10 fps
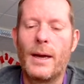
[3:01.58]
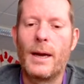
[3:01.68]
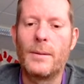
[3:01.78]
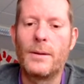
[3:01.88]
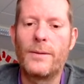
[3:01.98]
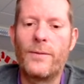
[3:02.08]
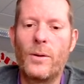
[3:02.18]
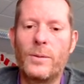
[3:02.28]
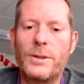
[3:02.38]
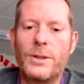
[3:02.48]
I look
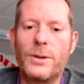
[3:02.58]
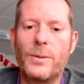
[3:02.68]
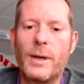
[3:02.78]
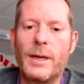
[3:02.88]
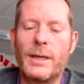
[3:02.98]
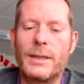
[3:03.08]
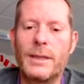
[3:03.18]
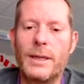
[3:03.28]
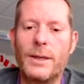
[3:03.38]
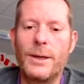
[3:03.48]
forward to
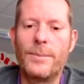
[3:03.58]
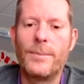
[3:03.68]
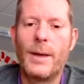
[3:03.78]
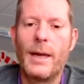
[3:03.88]
seeing you.